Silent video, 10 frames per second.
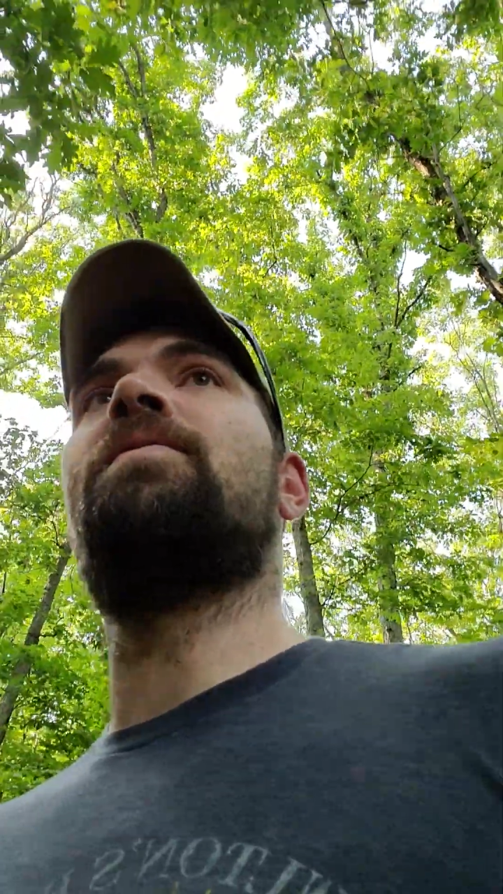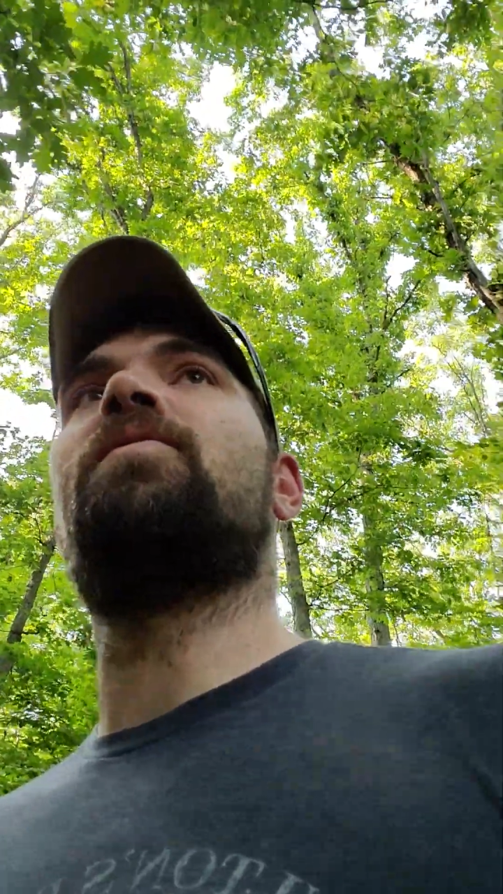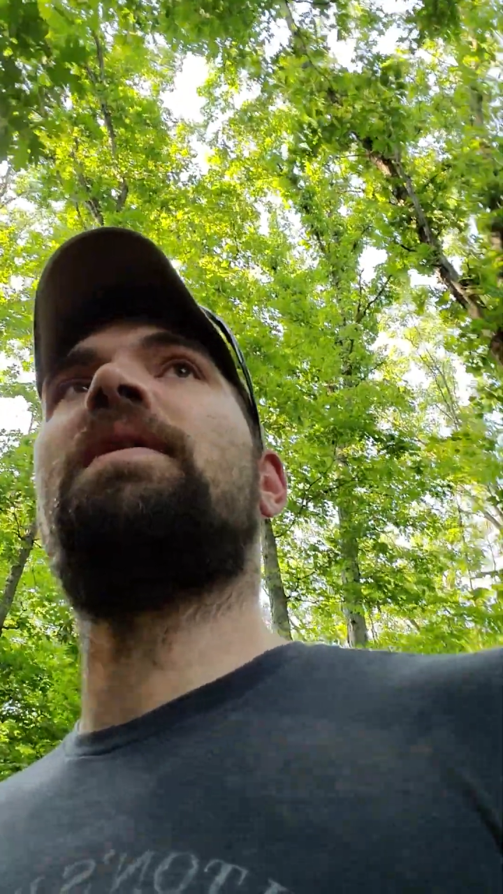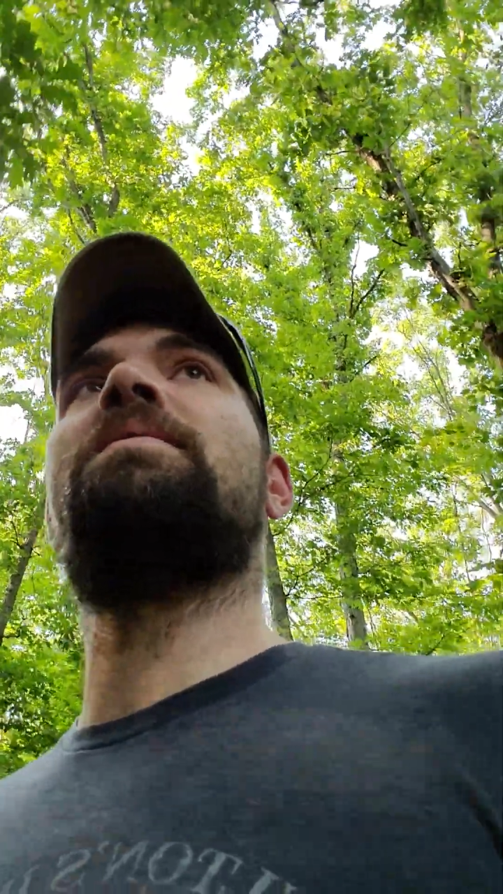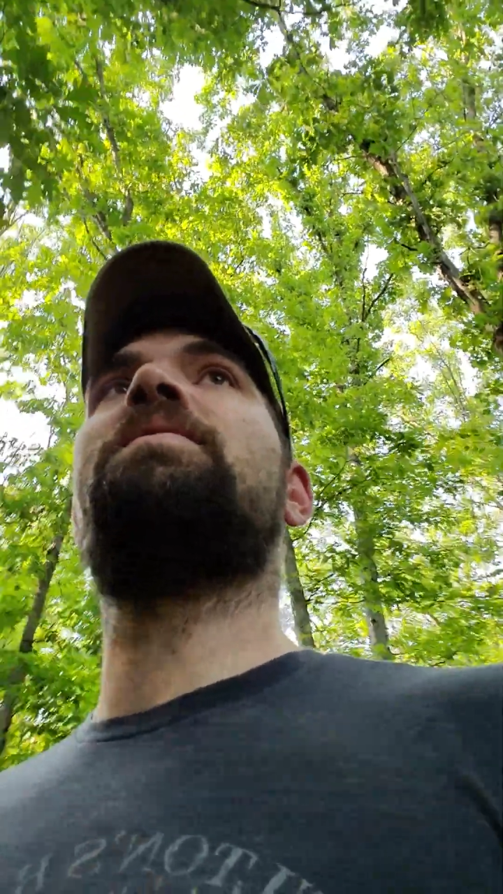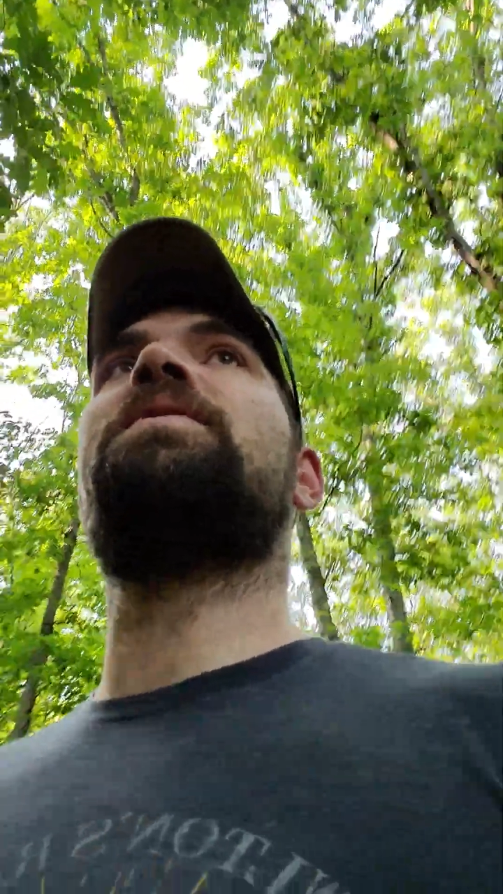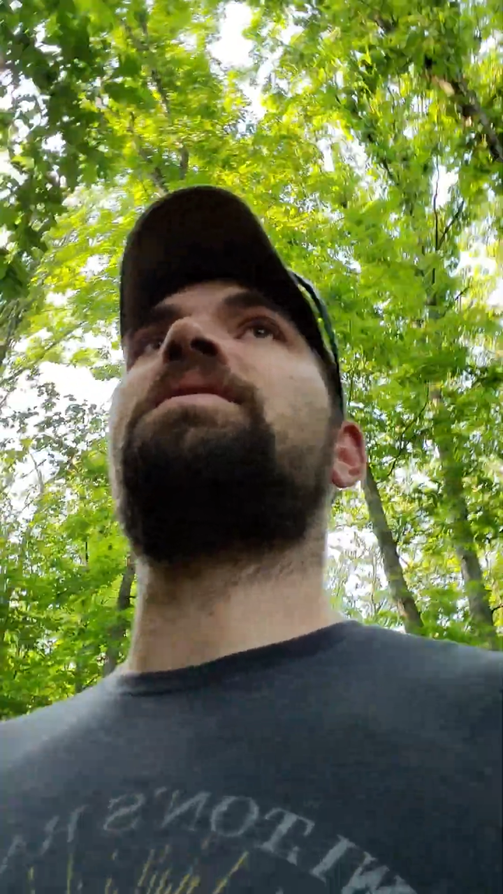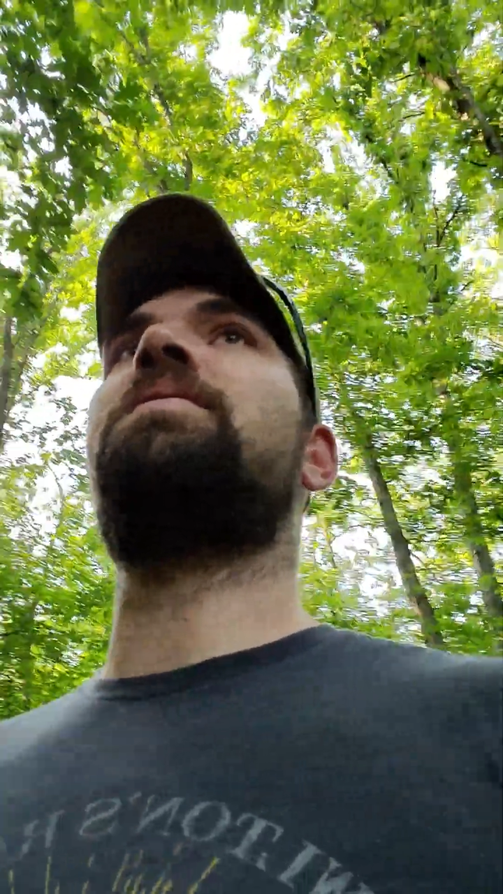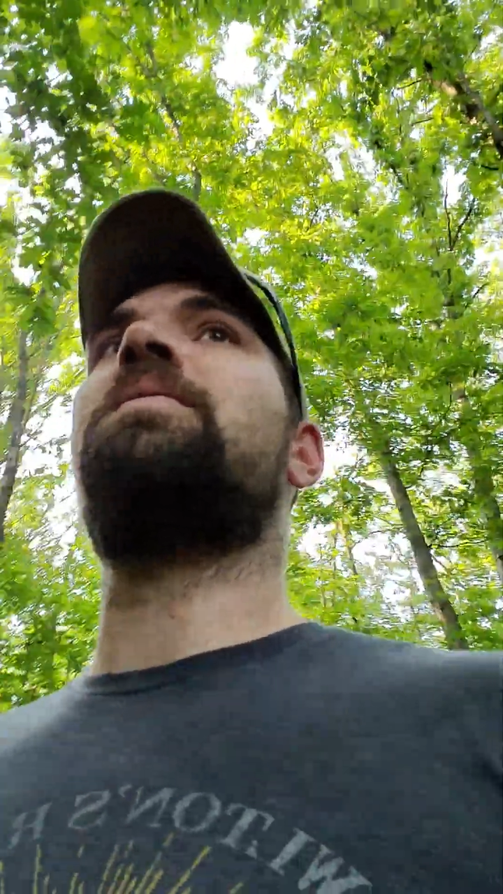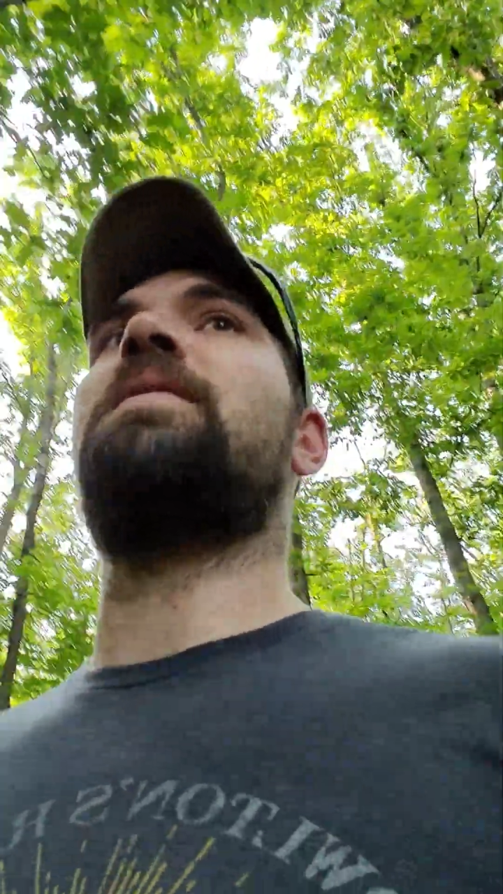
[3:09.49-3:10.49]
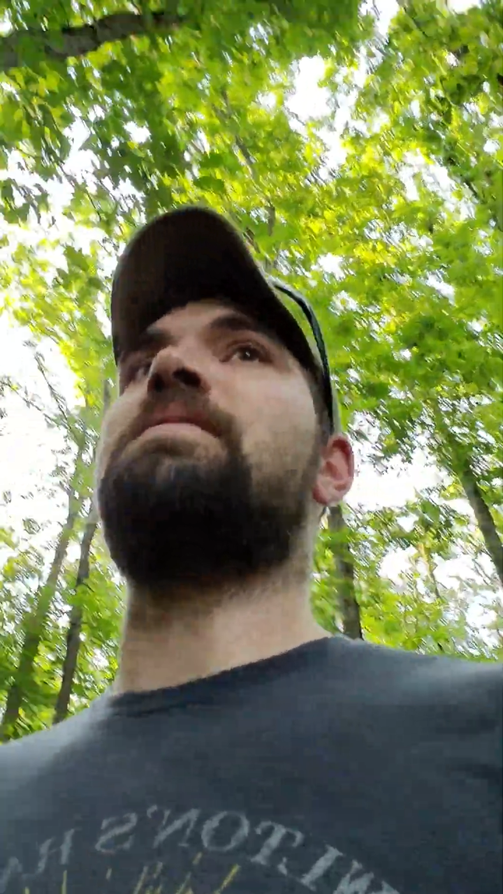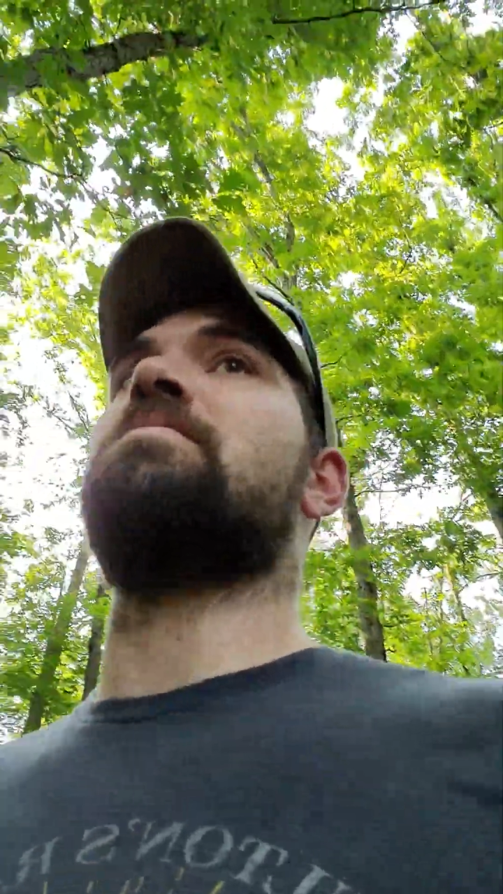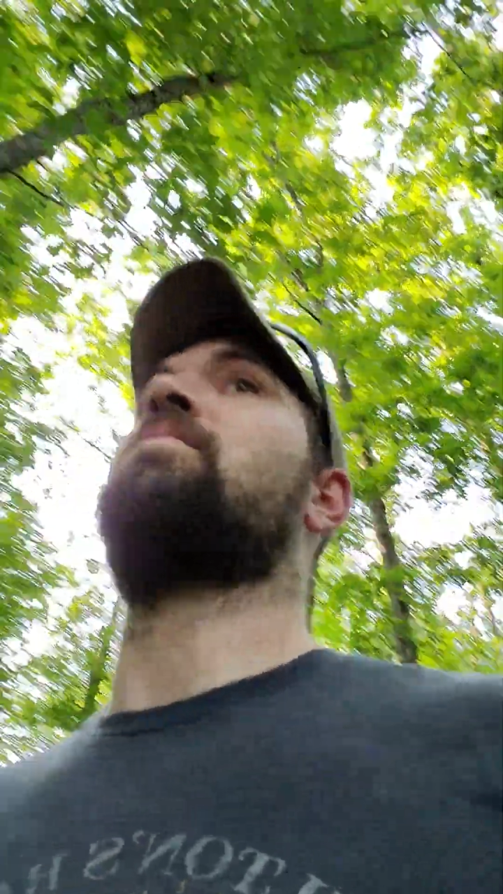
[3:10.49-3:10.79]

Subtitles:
rims and